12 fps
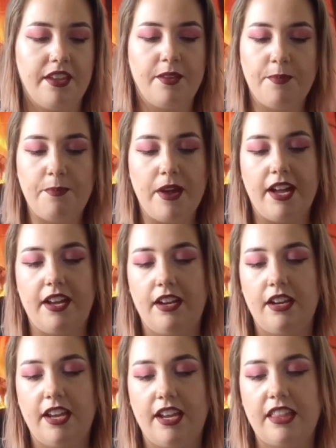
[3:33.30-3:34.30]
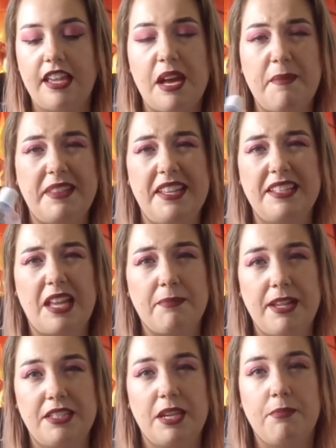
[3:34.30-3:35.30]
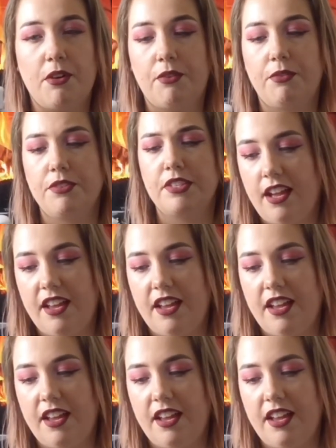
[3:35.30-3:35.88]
but they come in these like plastic bottles.